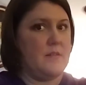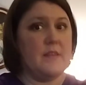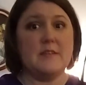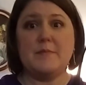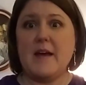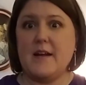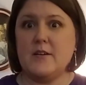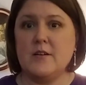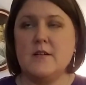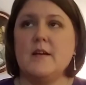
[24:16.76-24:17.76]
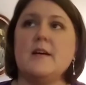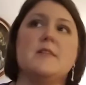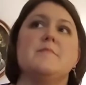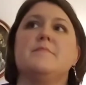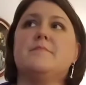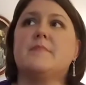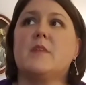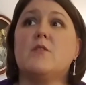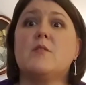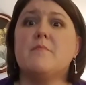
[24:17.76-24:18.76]
this pattern,
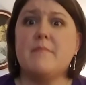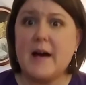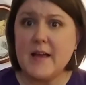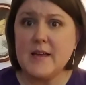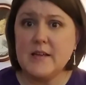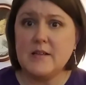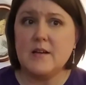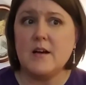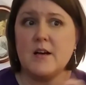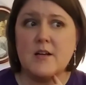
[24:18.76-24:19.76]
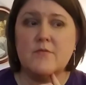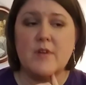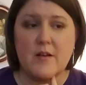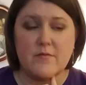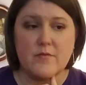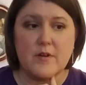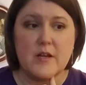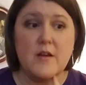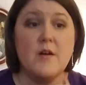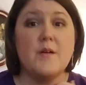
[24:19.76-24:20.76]
you can buy it on
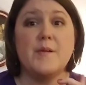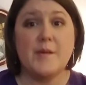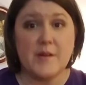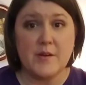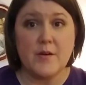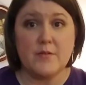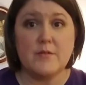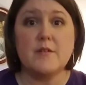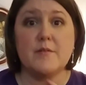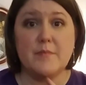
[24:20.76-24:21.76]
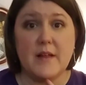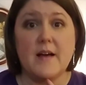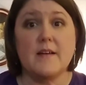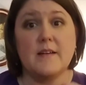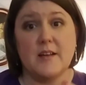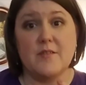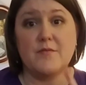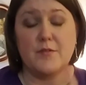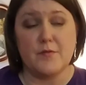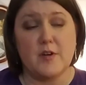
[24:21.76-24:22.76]
Ravelry, or you can go to her blog and get it
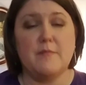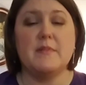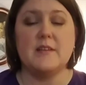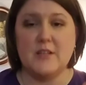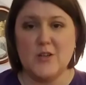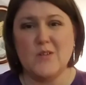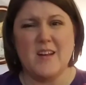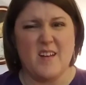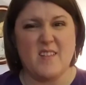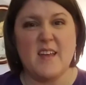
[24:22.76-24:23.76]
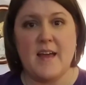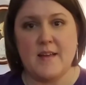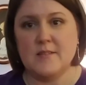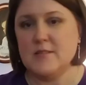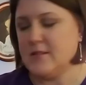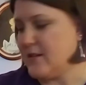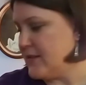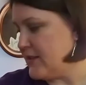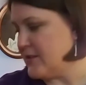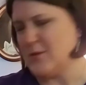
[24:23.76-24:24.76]
for free, but then you can get all the ads on
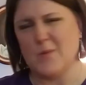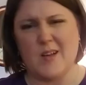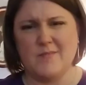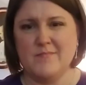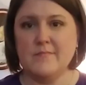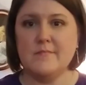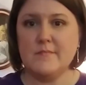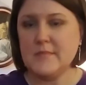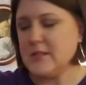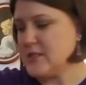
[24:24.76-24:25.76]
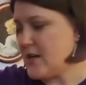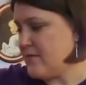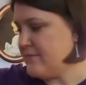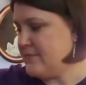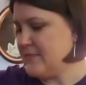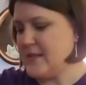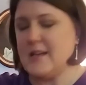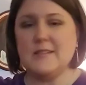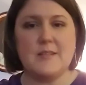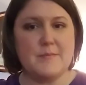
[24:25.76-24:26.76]
there as well. So,
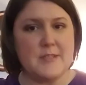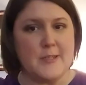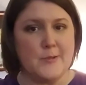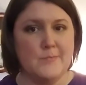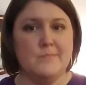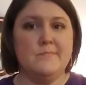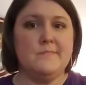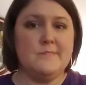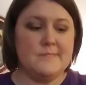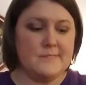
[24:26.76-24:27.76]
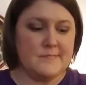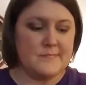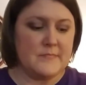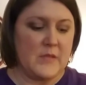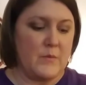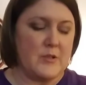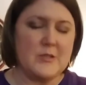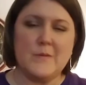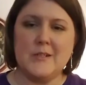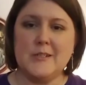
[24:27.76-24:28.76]
it's up to you what
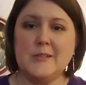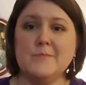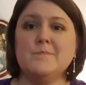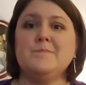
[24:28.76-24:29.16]
you want to do.